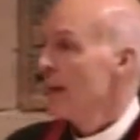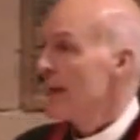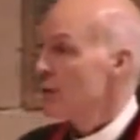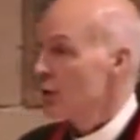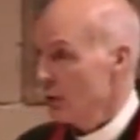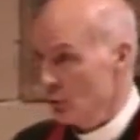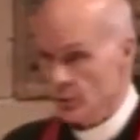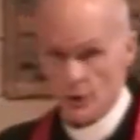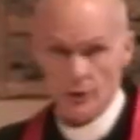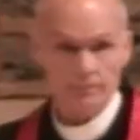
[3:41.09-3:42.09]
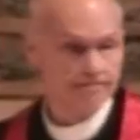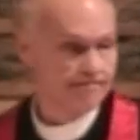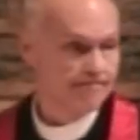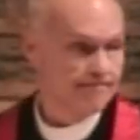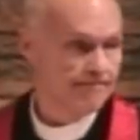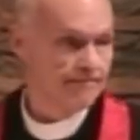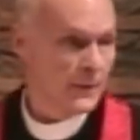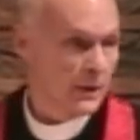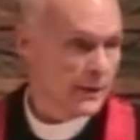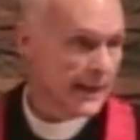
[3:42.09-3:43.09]
he is a loser.
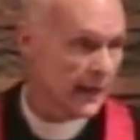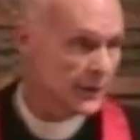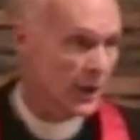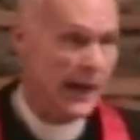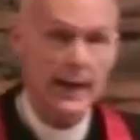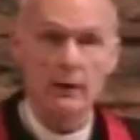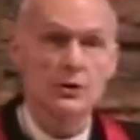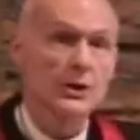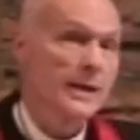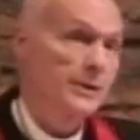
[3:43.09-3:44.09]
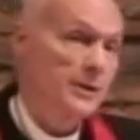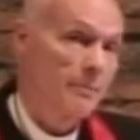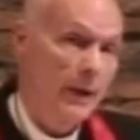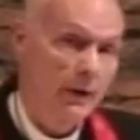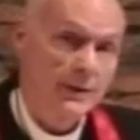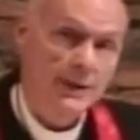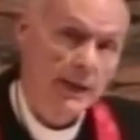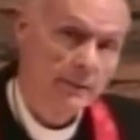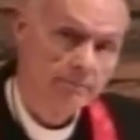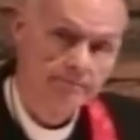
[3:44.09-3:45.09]
Tell a child she is
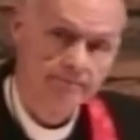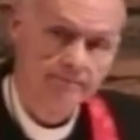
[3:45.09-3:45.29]
embarrassing.